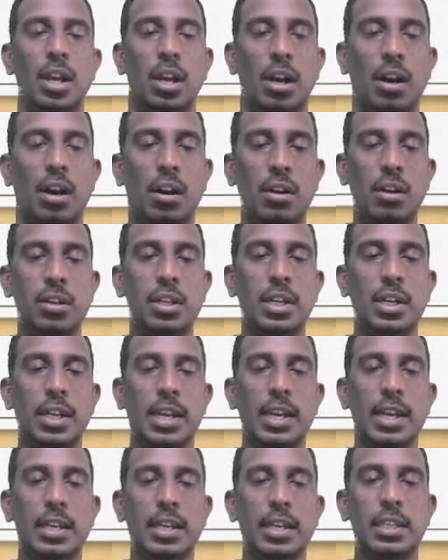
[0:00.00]
Heart
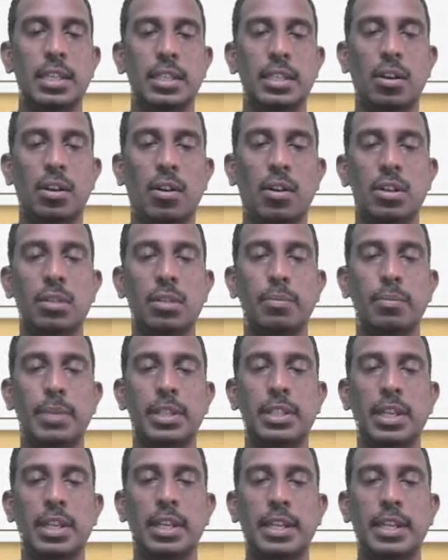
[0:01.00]
attack is heart
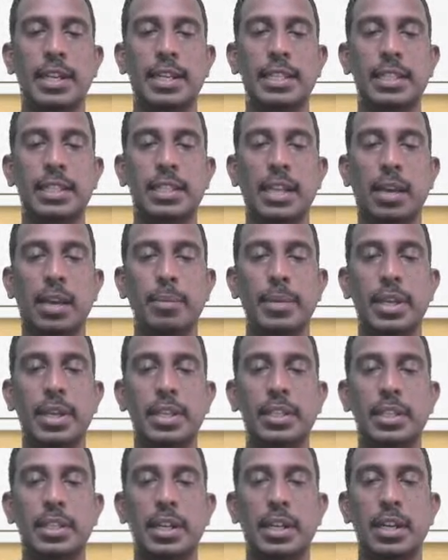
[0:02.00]
muscle gets
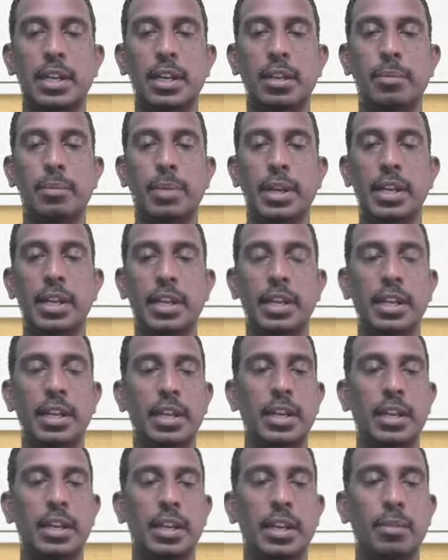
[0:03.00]
damaged suddenly by
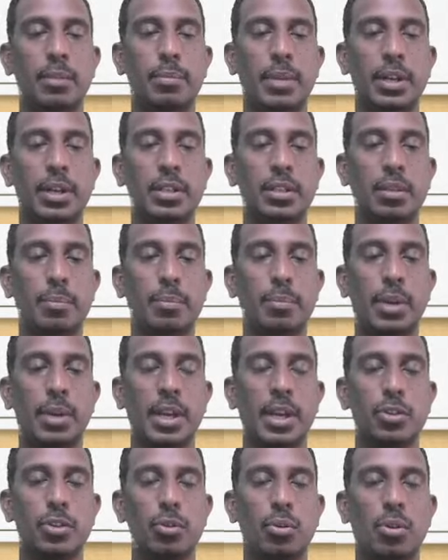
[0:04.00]
inadequate blood
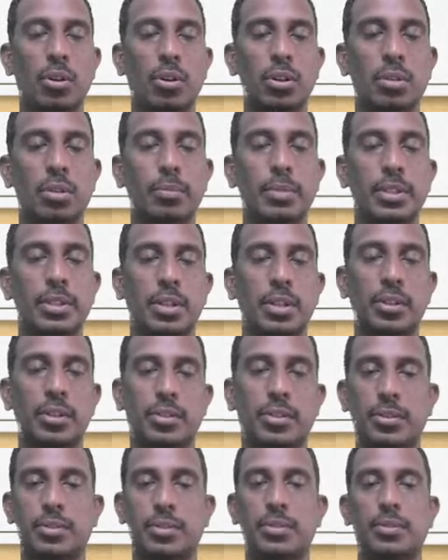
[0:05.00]
supply to heart
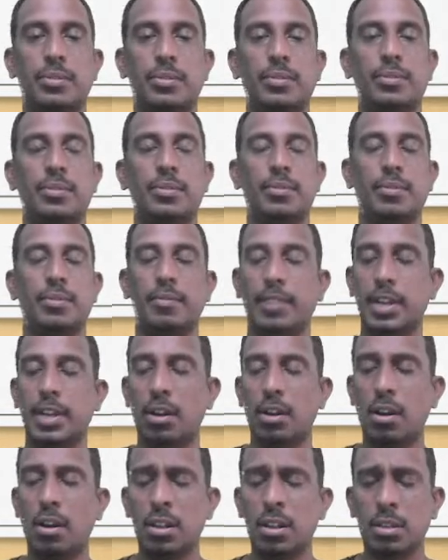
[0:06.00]
muscles. When
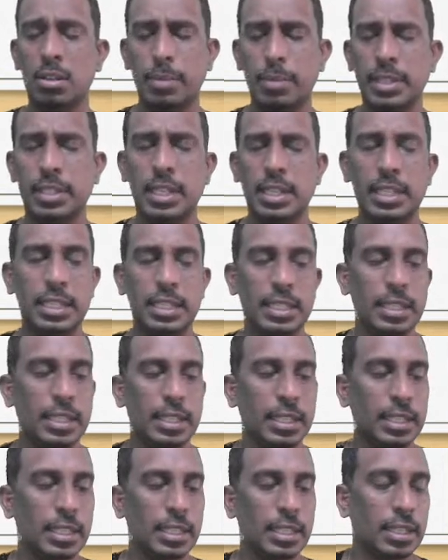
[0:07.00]
heart muscles
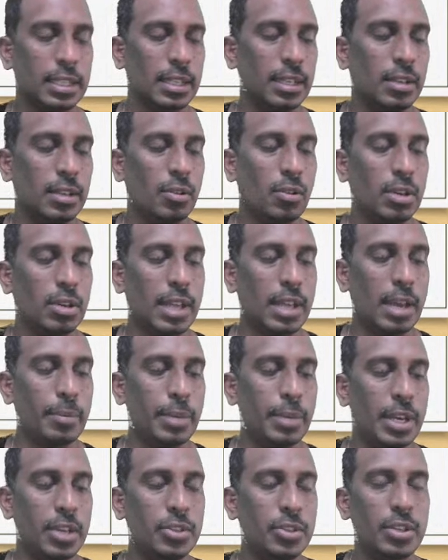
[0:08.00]
are
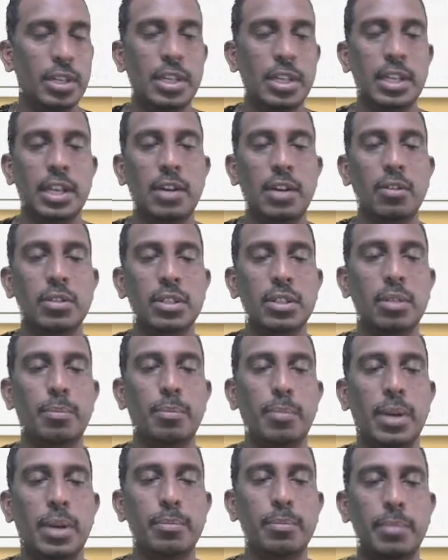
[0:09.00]
damaged, it cannot
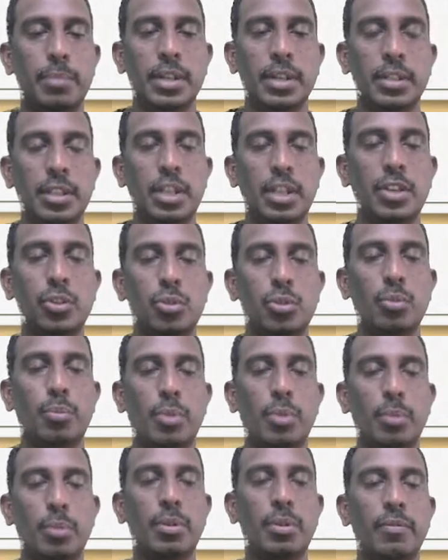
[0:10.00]
supply blood. There is no
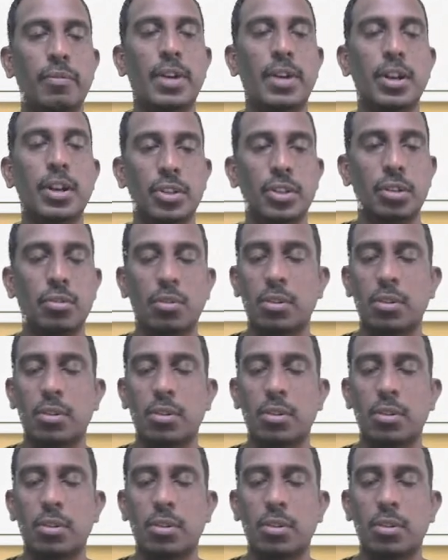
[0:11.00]
proper function.